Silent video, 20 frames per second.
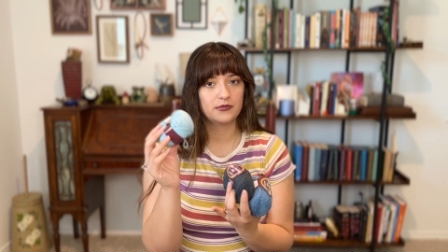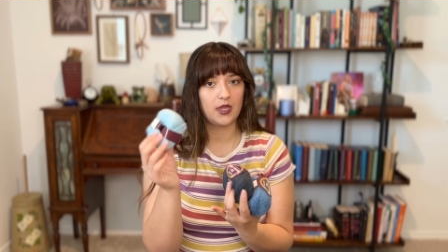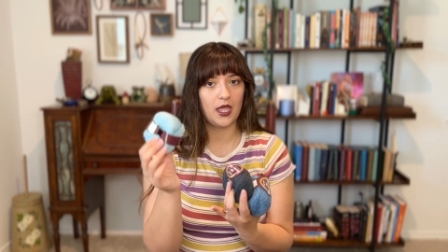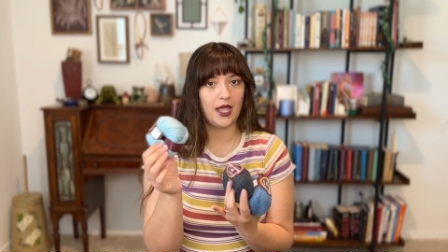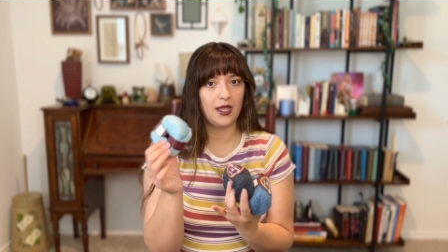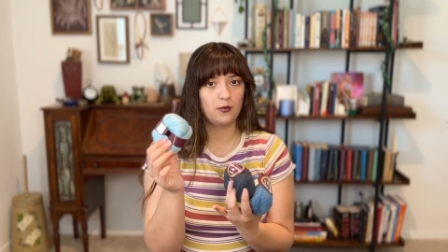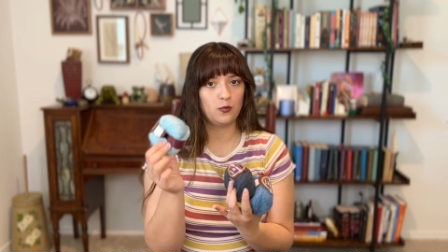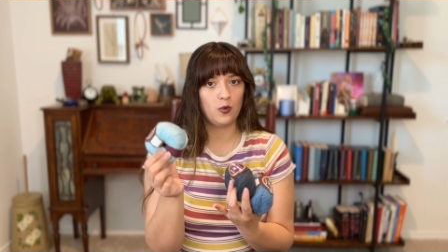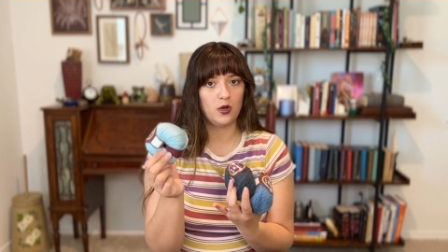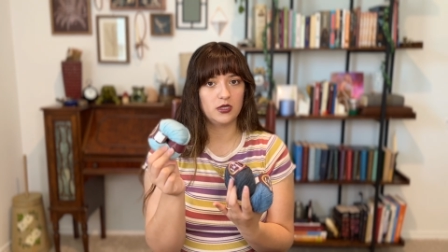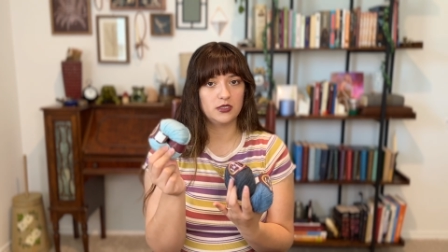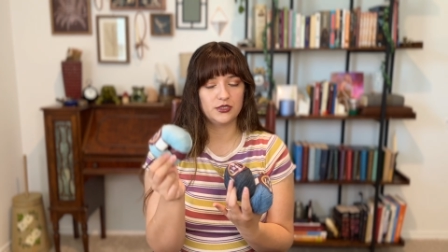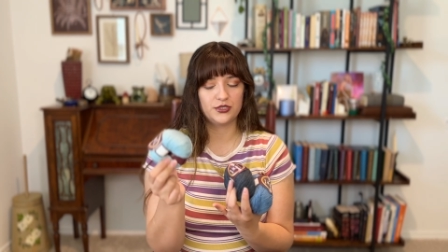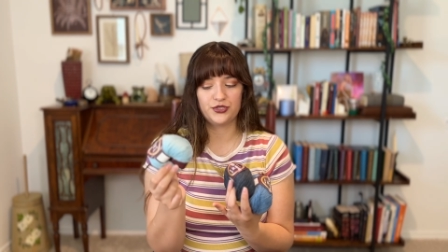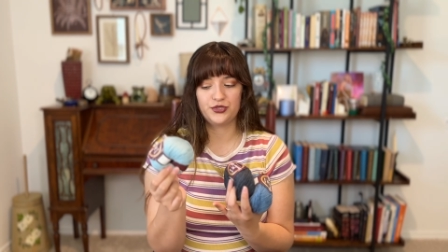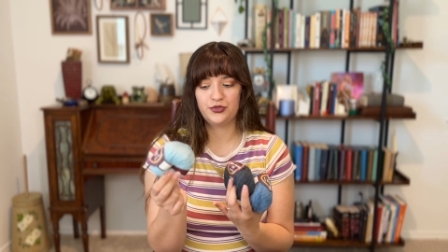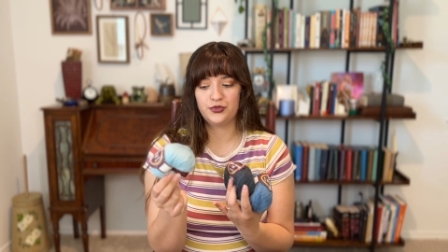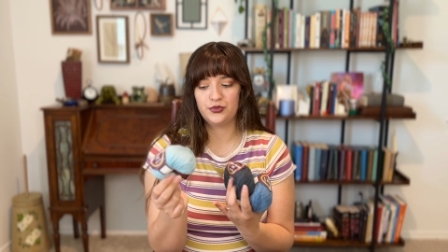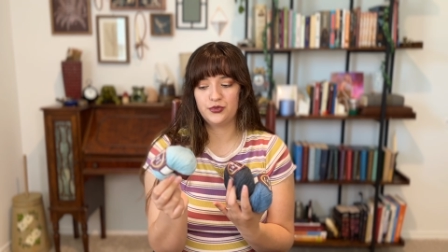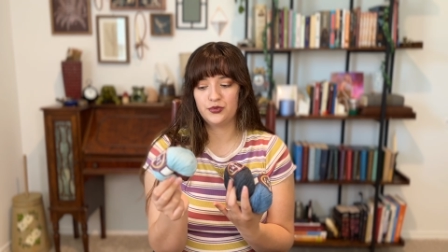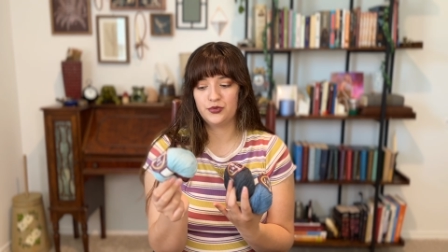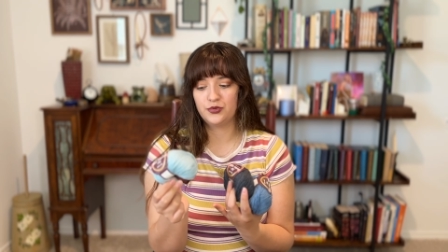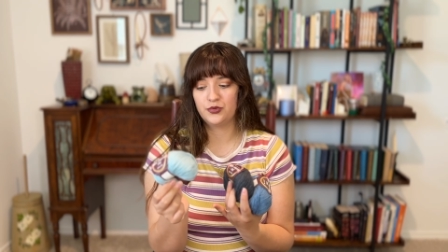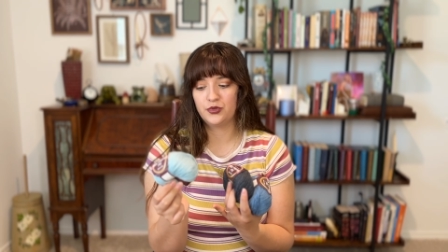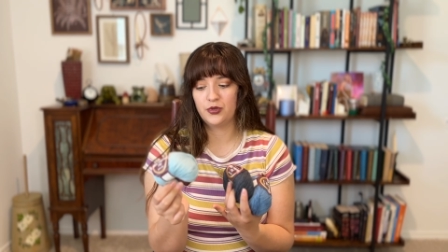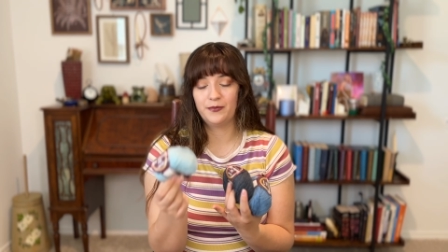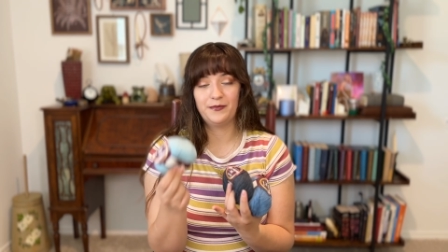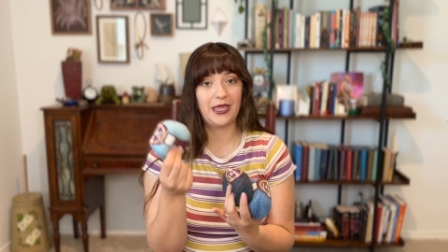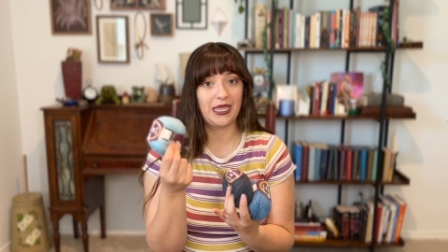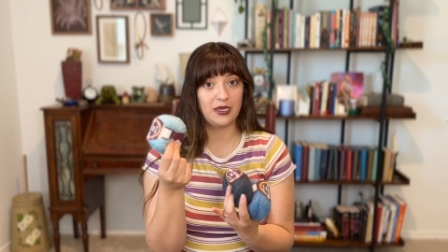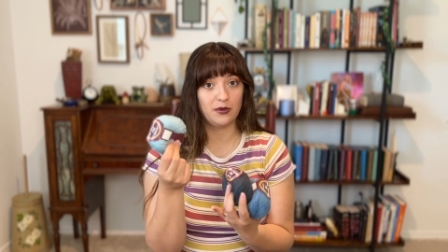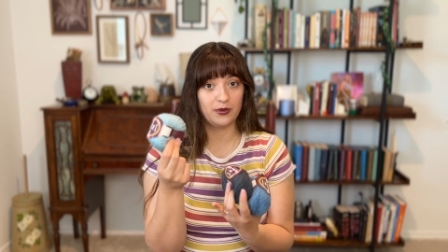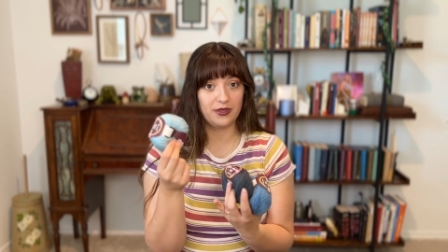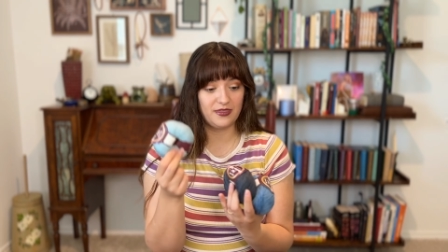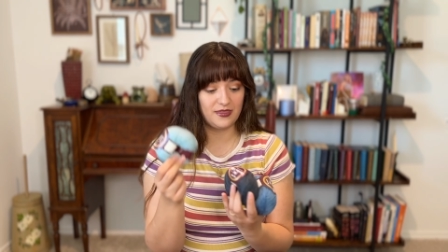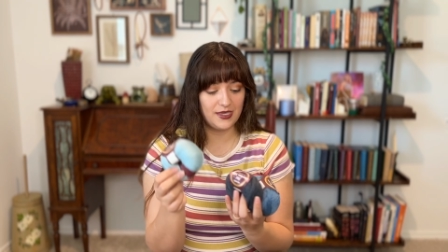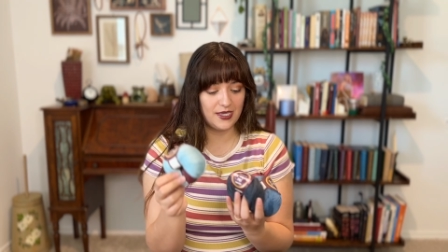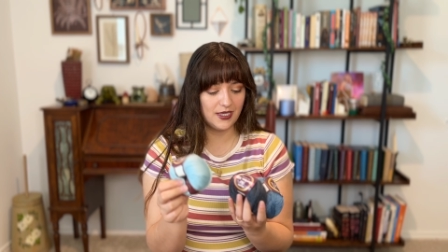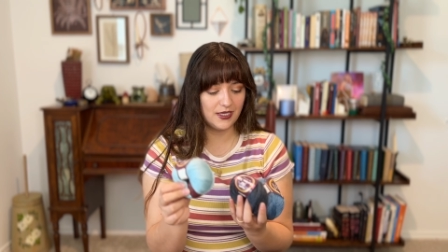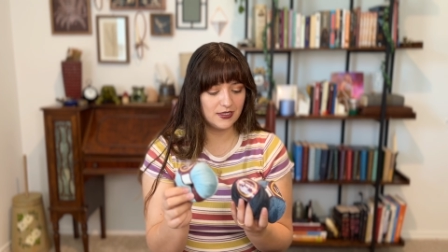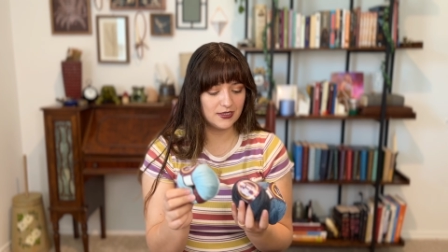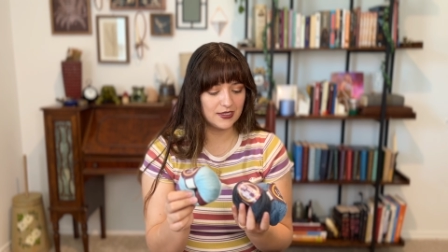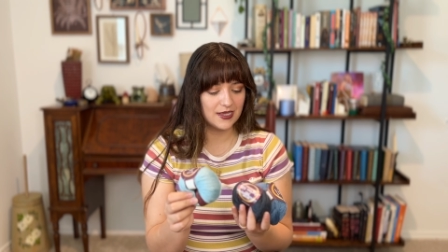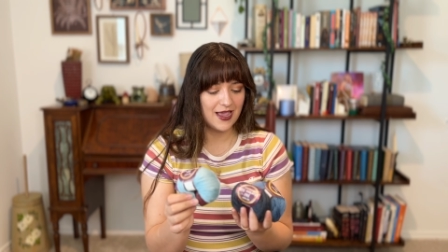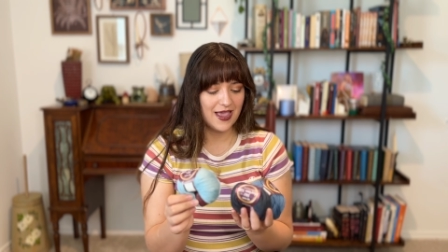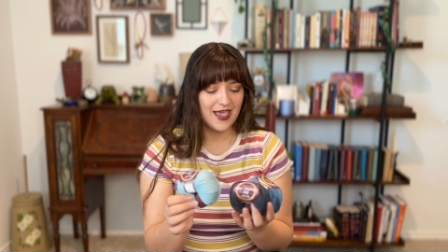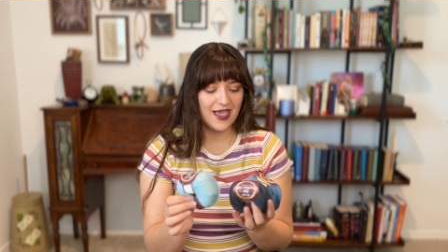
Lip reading: I want to make with these.